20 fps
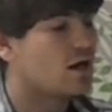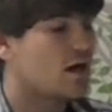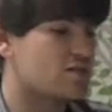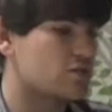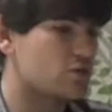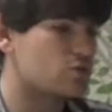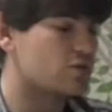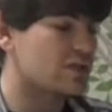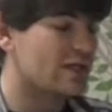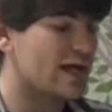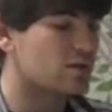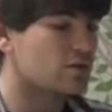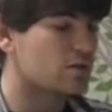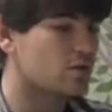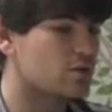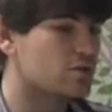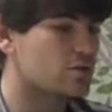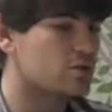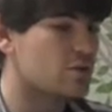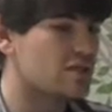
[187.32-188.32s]
"I don't drink
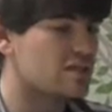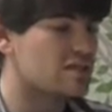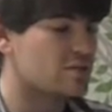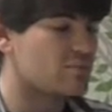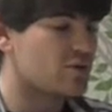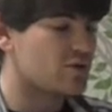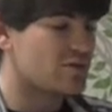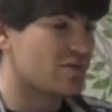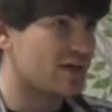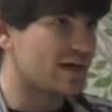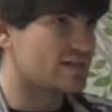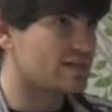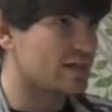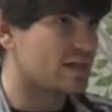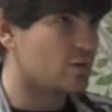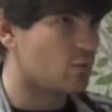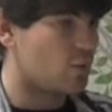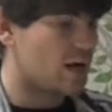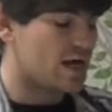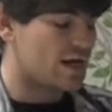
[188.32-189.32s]
alcohol, sweetie, but thanks
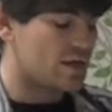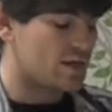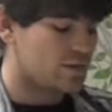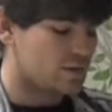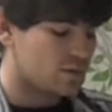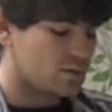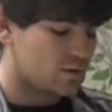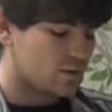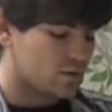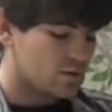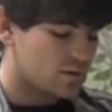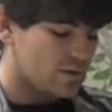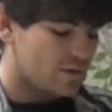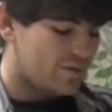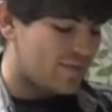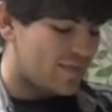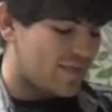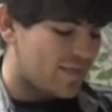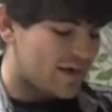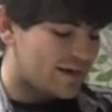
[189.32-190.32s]
anyway."
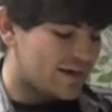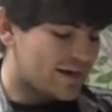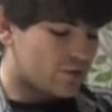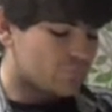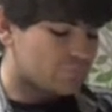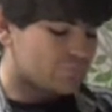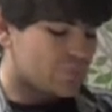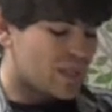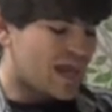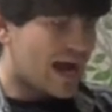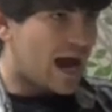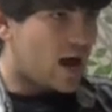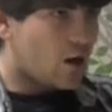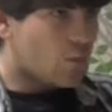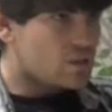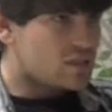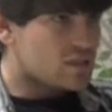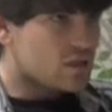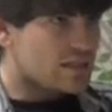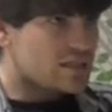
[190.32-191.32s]
Now, how
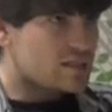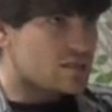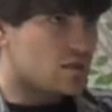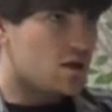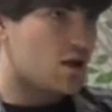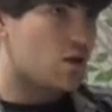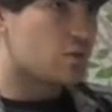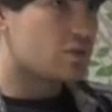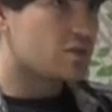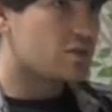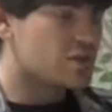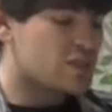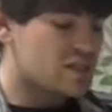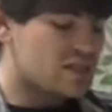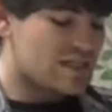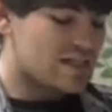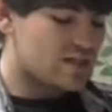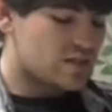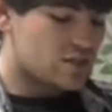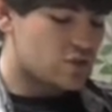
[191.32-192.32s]
was I to know that she
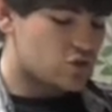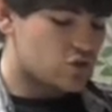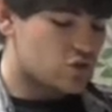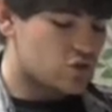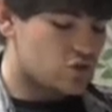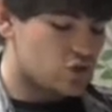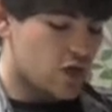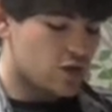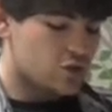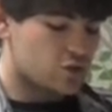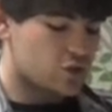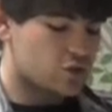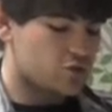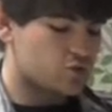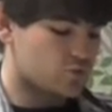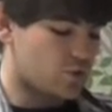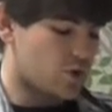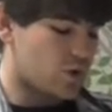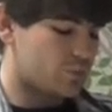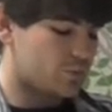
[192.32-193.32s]
didn't touch a
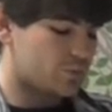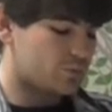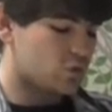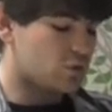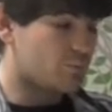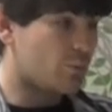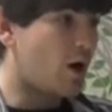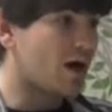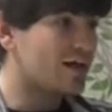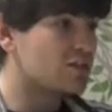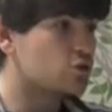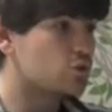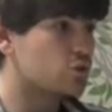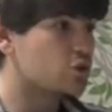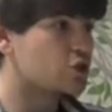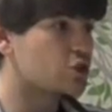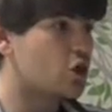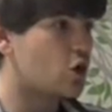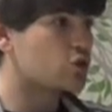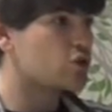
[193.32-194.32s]
drop? Not a pint or a
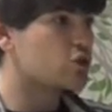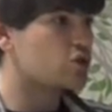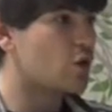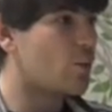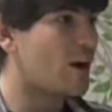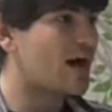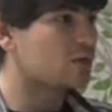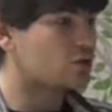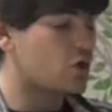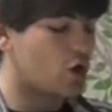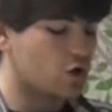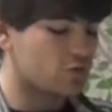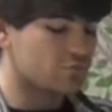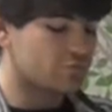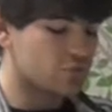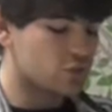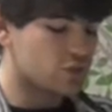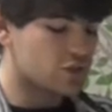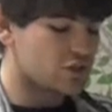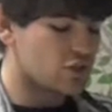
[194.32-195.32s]
shot, no alcohol,
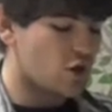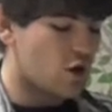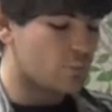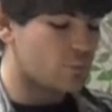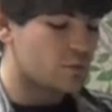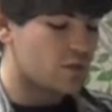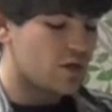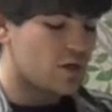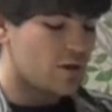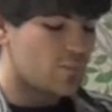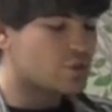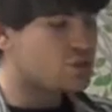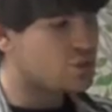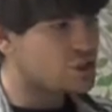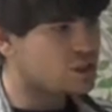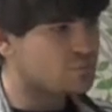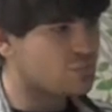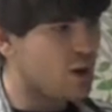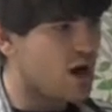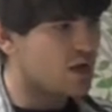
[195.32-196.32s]
full stop. But
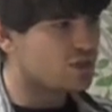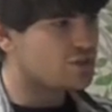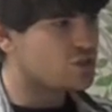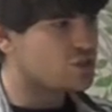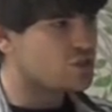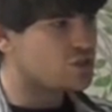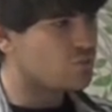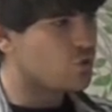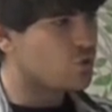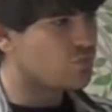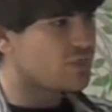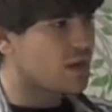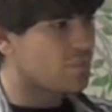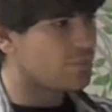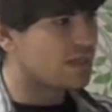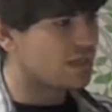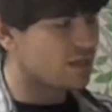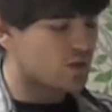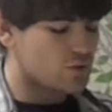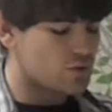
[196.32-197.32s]
she smiled and she moved that
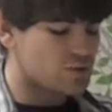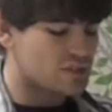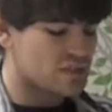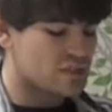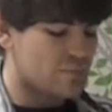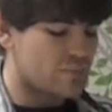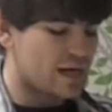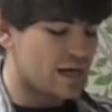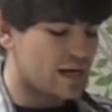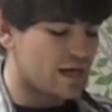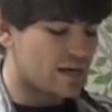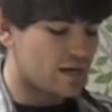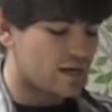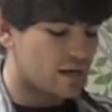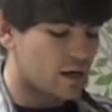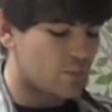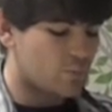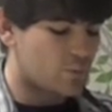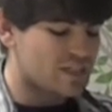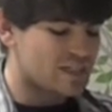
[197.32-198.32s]
bit closer to me,
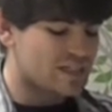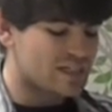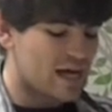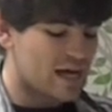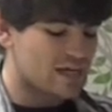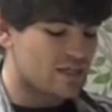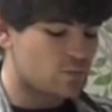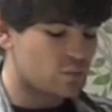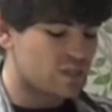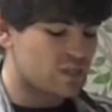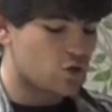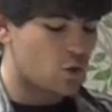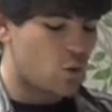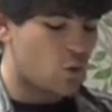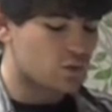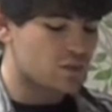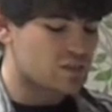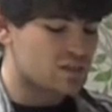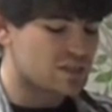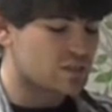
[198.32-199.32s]
and we stayed and we
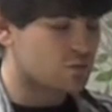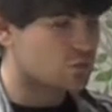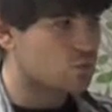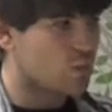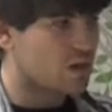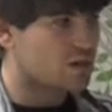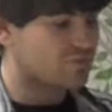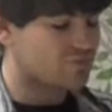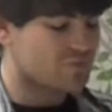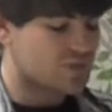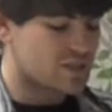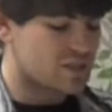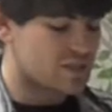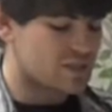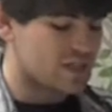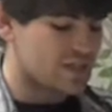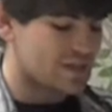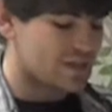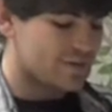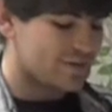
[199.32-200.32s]
talked until
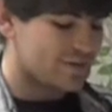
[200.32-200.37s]
12:30.